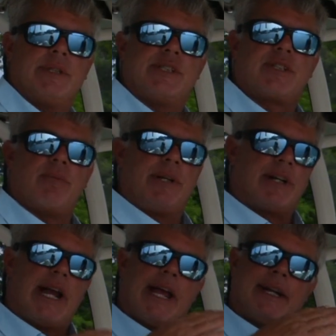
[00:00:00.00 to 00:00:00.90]
which is going to be
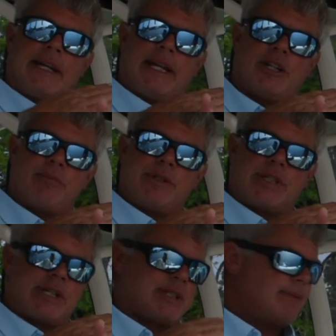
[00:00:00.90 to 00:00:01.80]
your heading and your
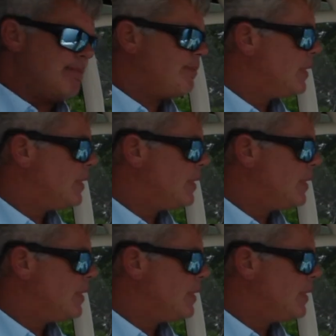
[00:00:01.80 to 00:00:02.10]
position.